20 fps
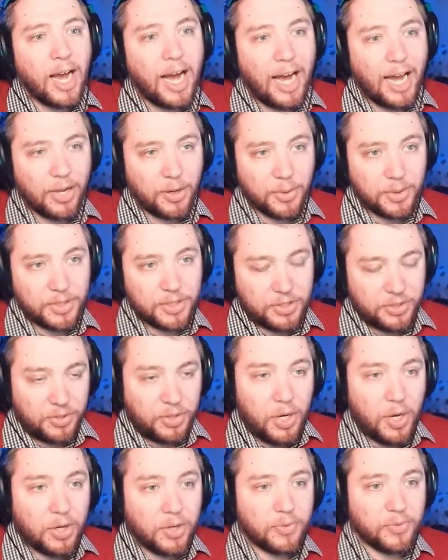I always do
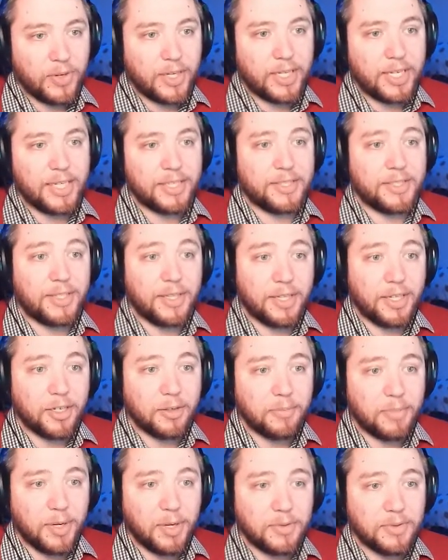free kicks to the near
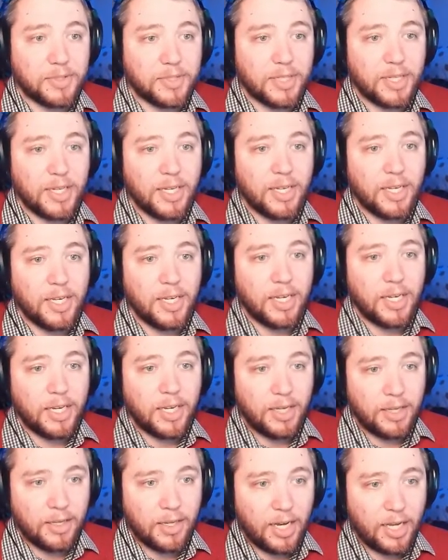post.
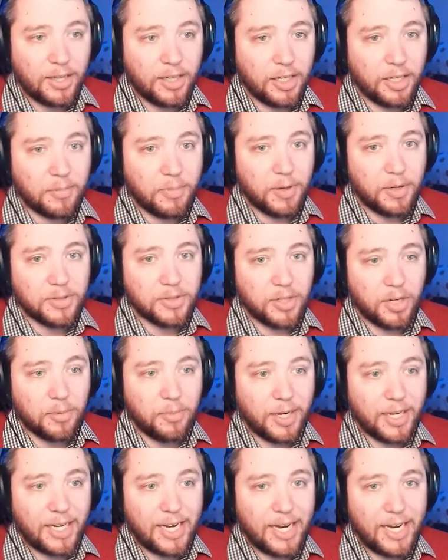On the near post are
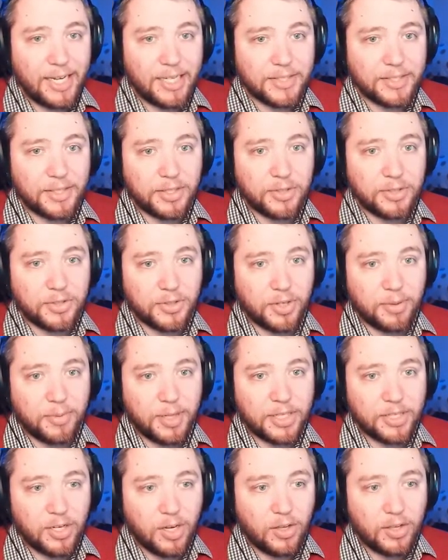my guys that usually are
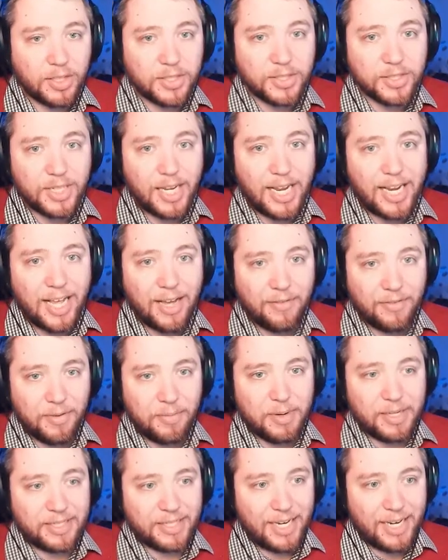my tallest and have the
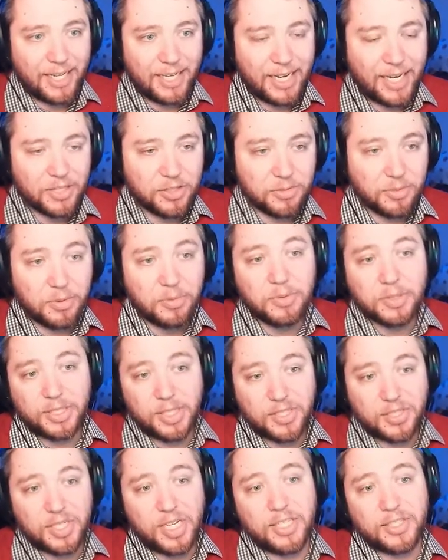best heading attribute, which in
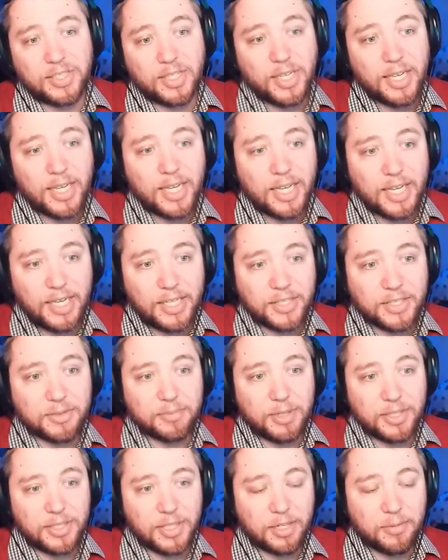this case is
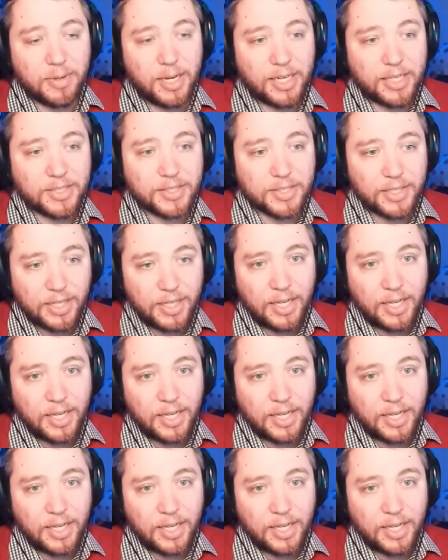my center backs.